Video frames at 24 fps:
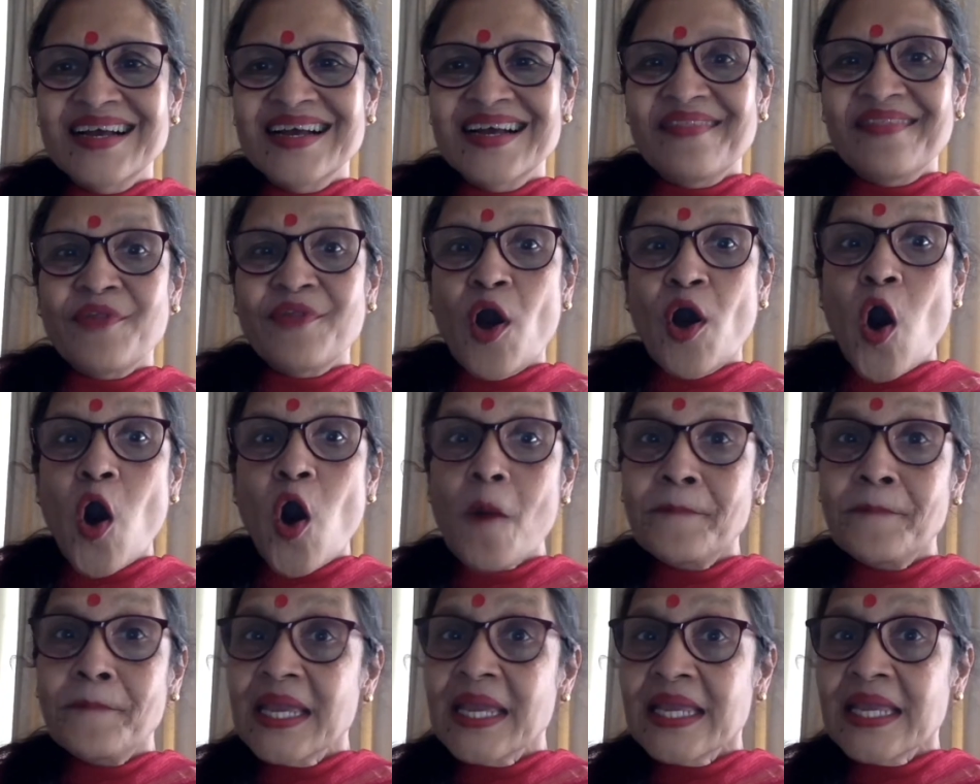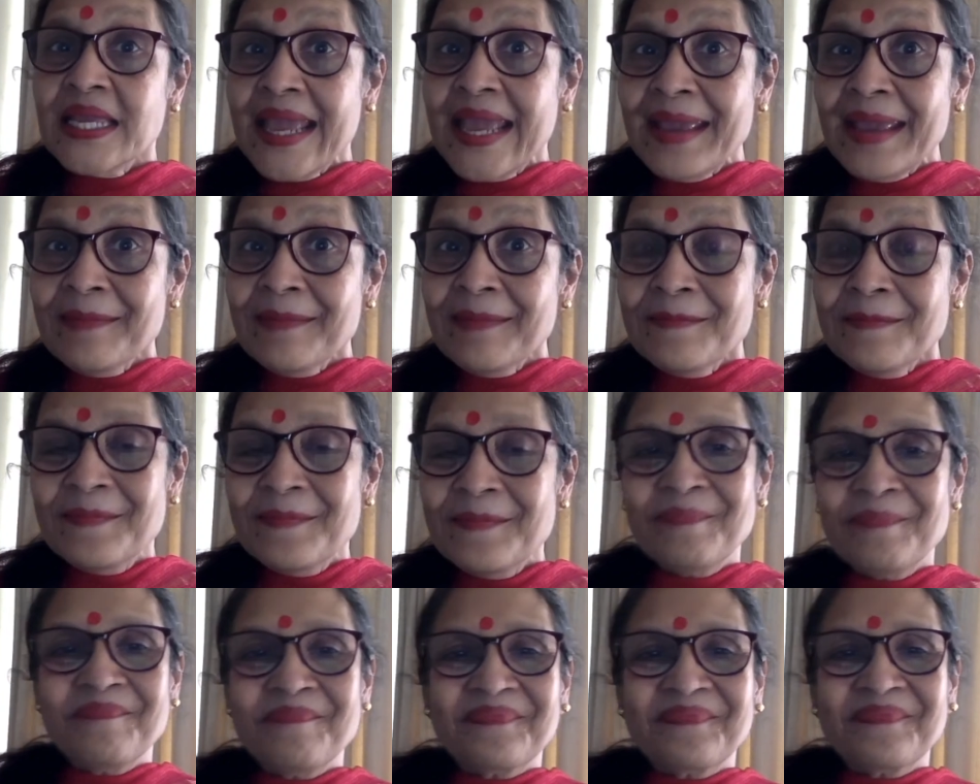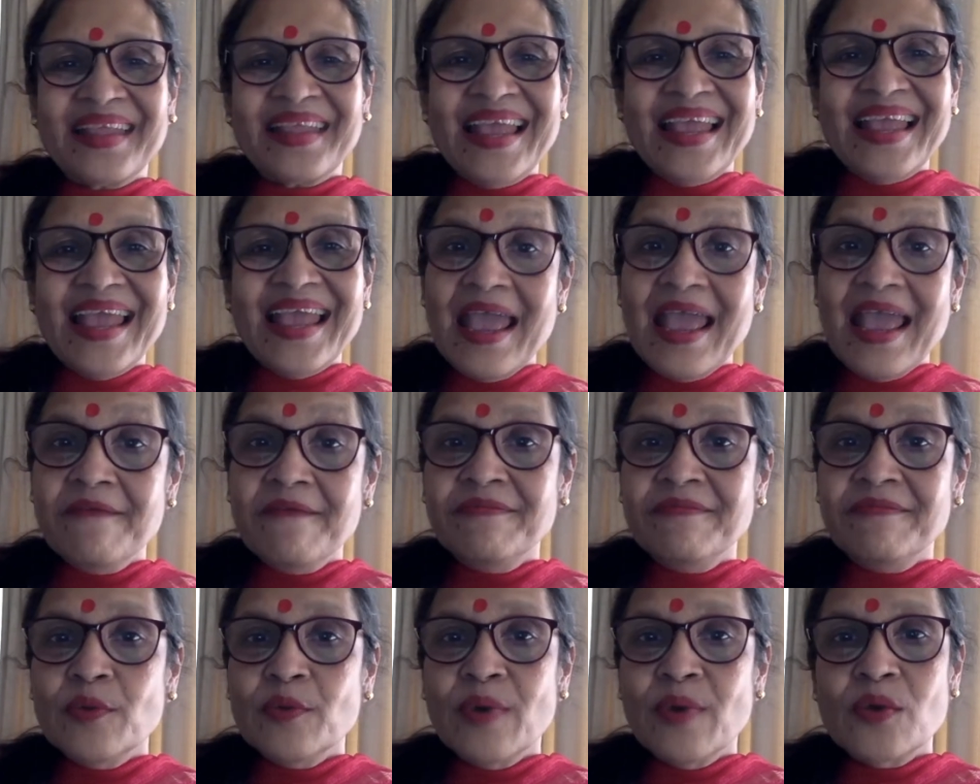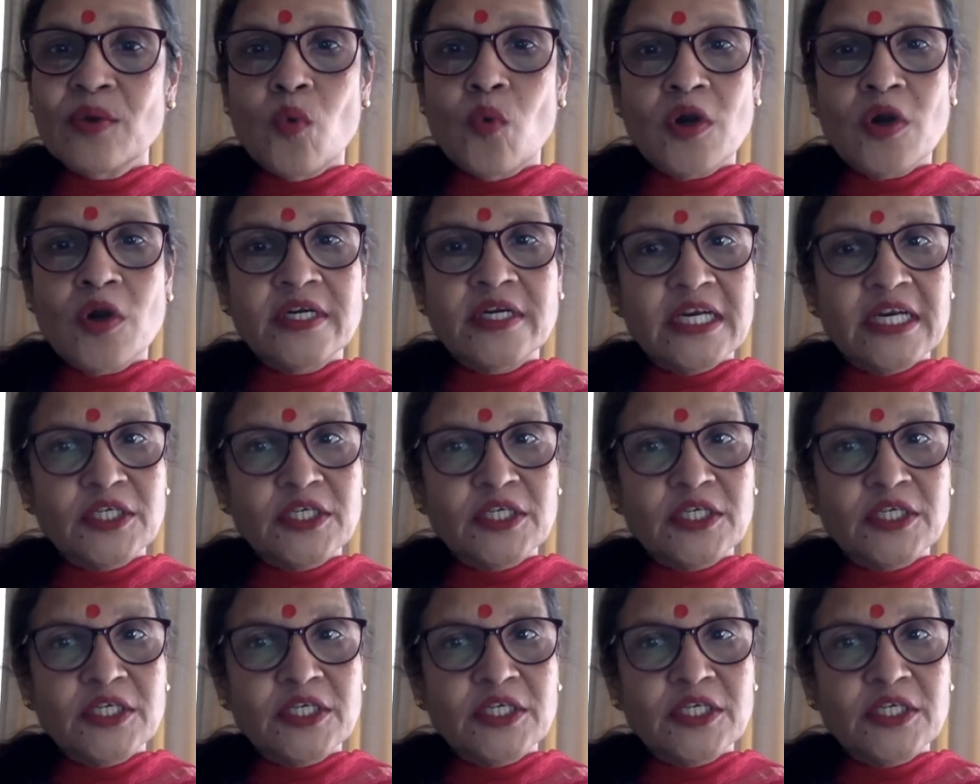the hopping game. Everyone wanted